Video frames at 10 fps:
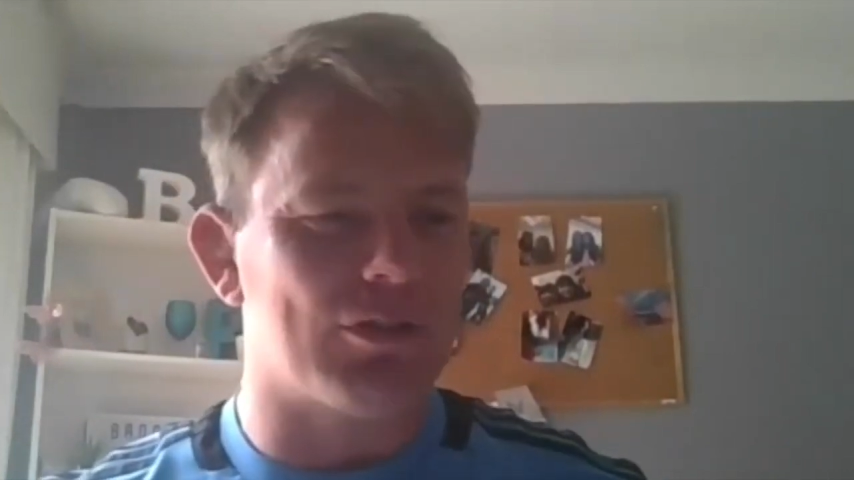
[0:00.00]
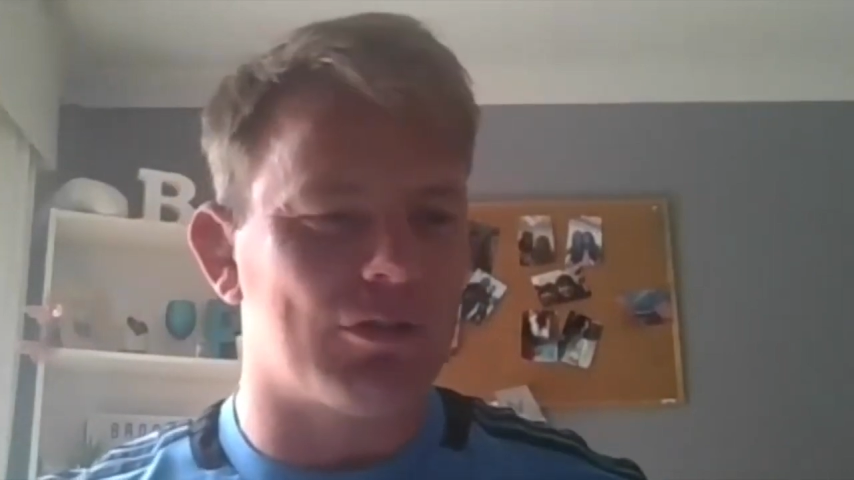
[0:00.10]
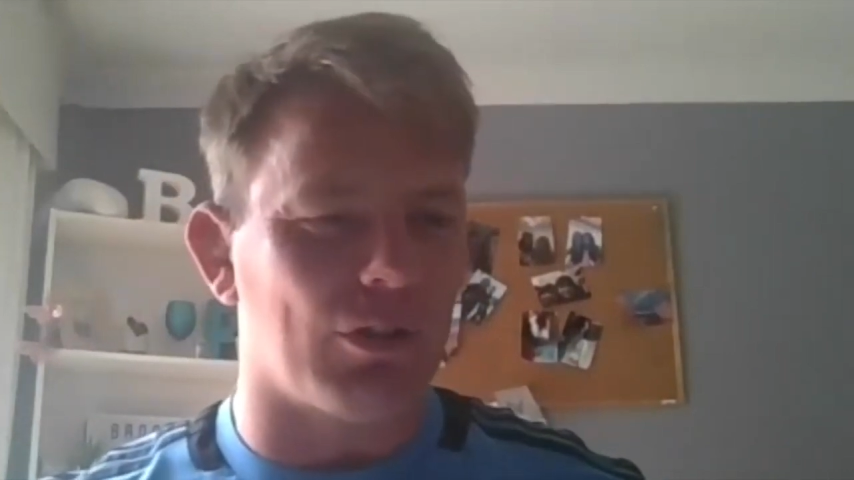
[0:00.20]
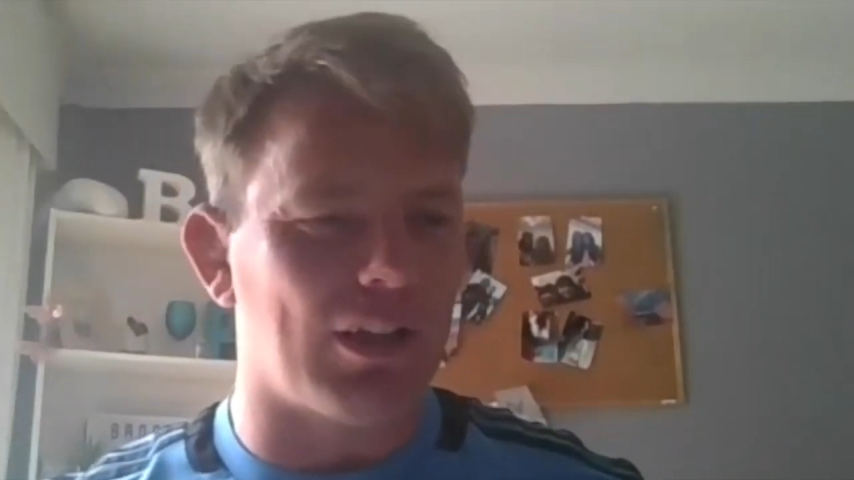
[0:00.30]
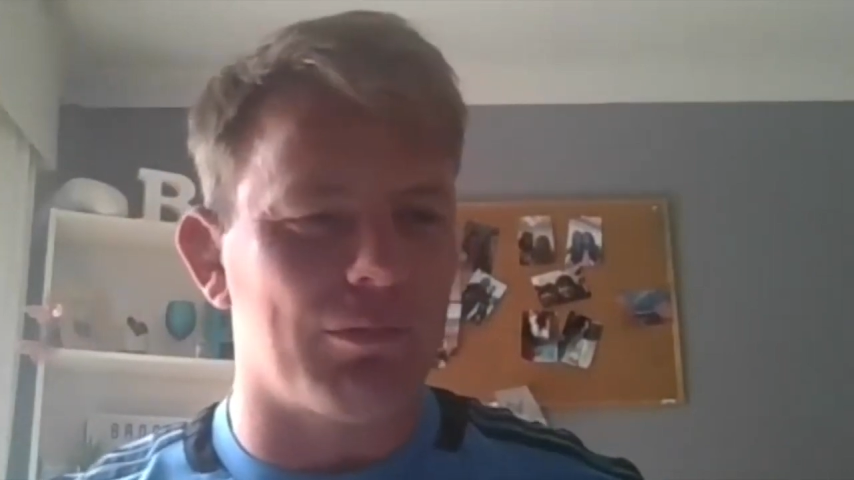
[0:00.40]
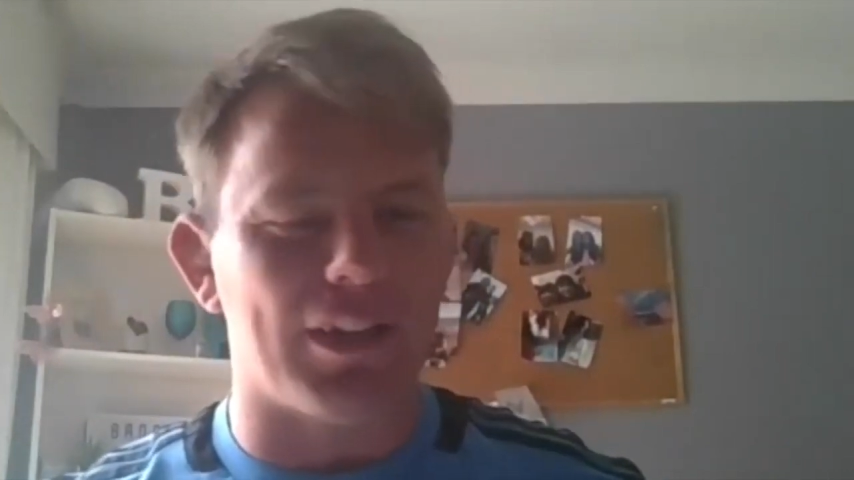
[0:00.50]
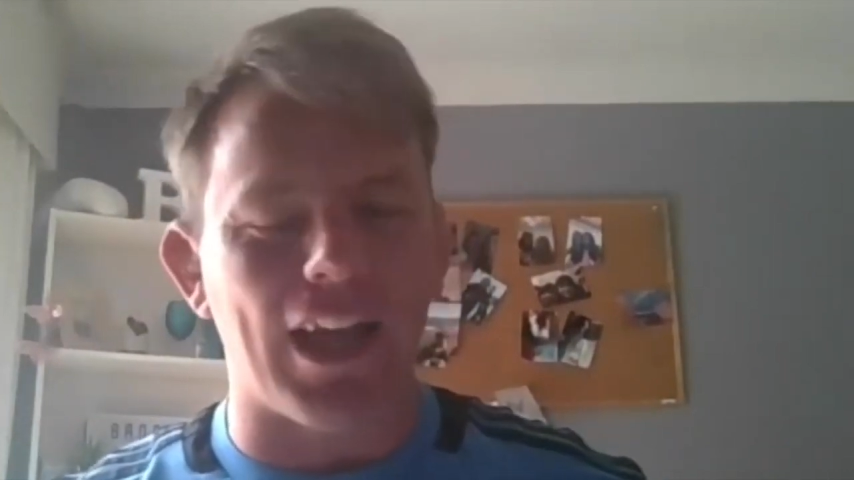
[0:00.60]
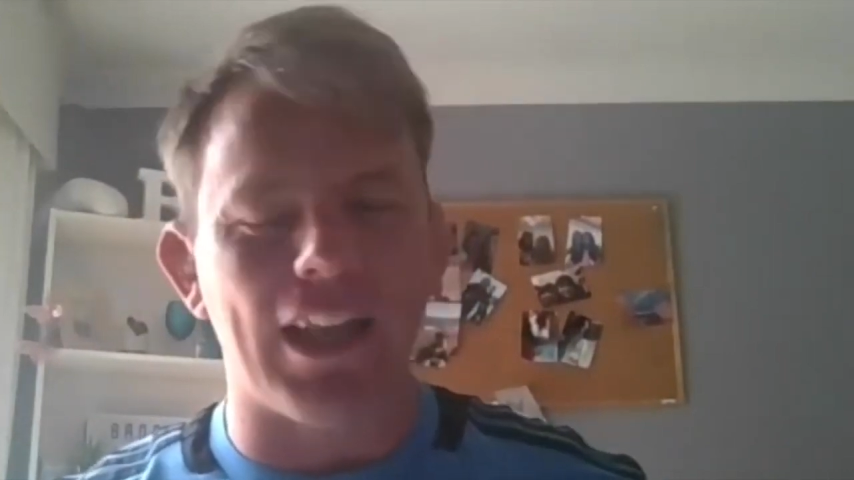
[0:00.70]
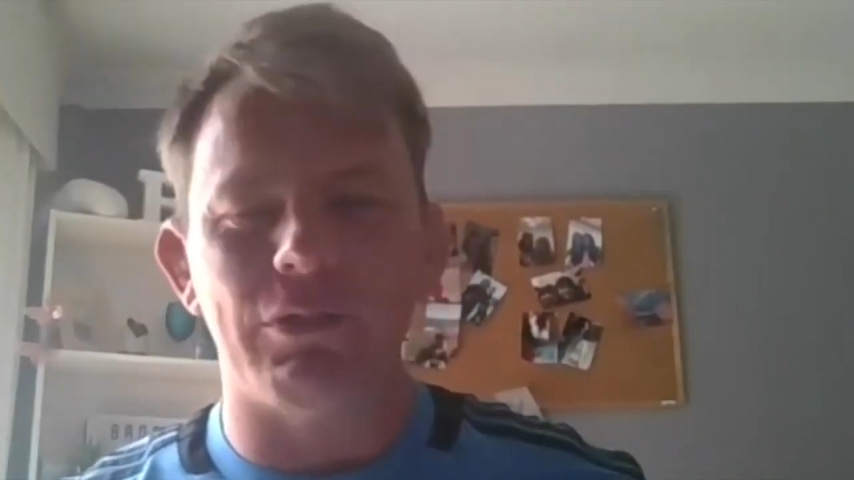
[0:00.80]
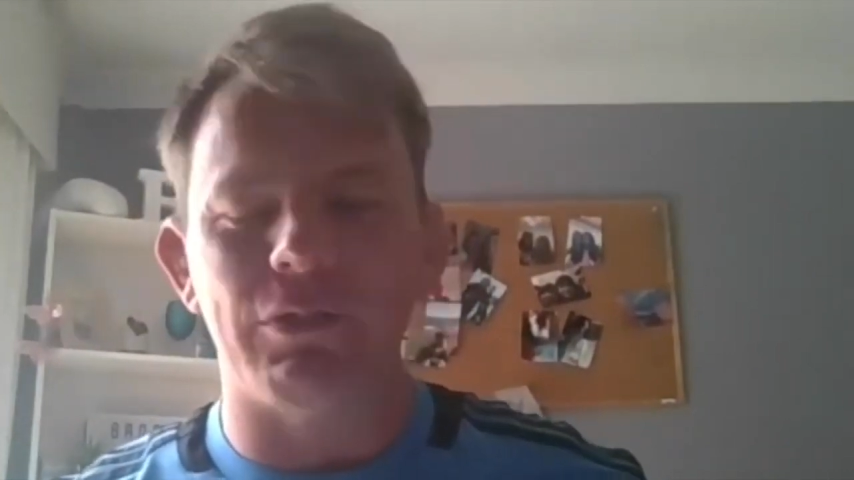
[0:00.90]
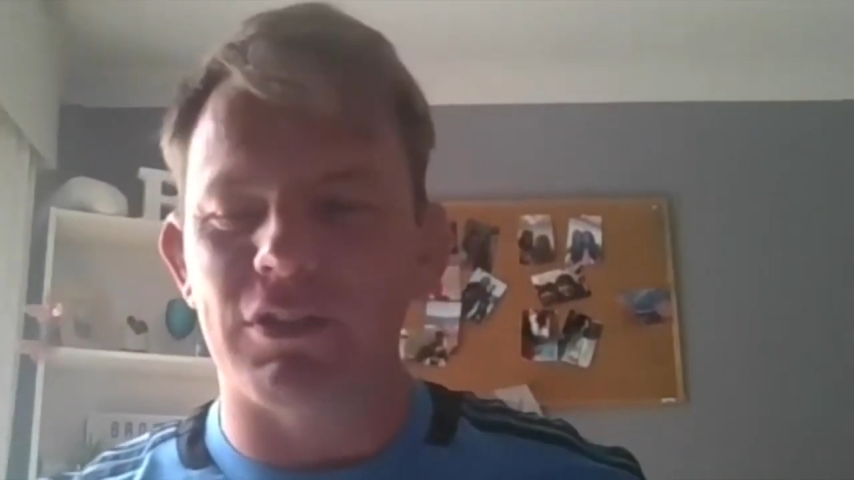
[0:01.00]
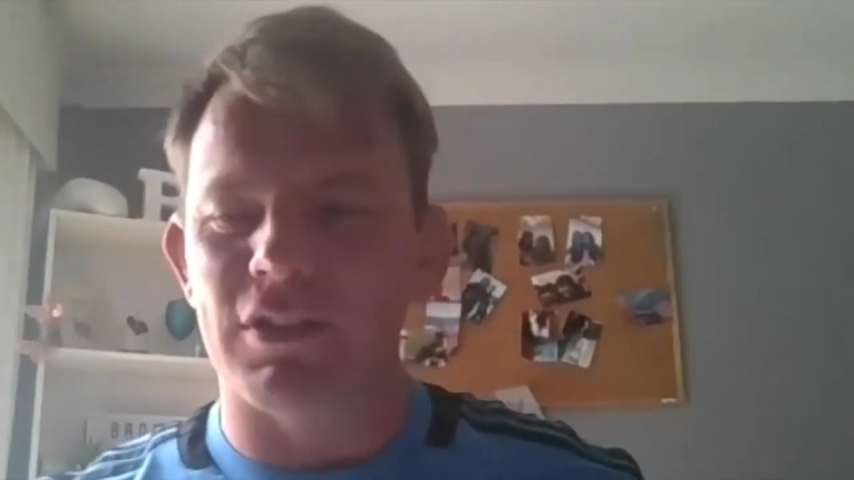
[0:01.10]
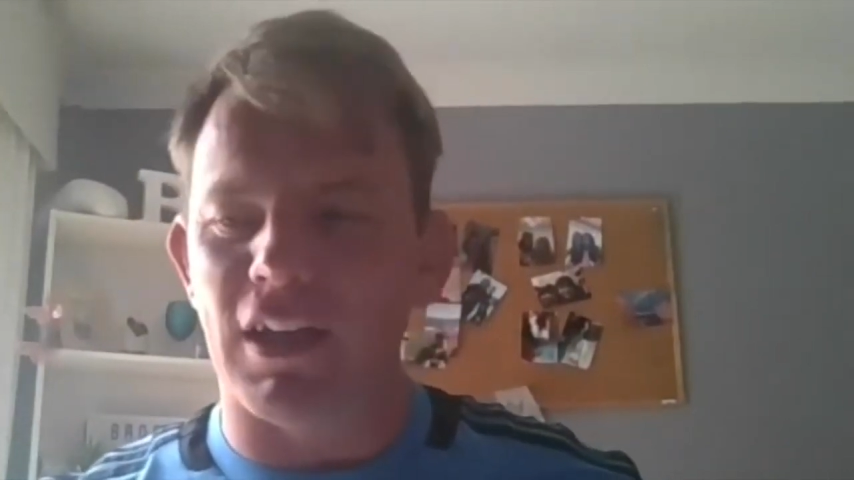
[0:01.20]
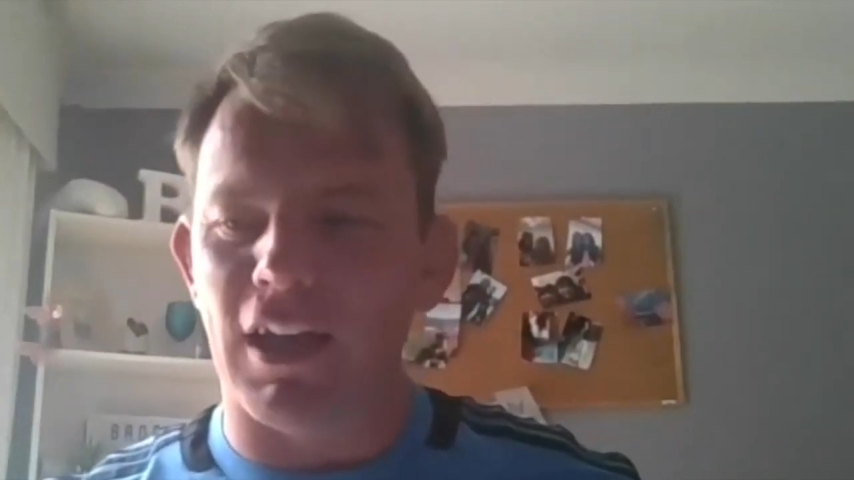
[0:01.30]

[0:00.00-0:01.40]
He's sort of come to the end of his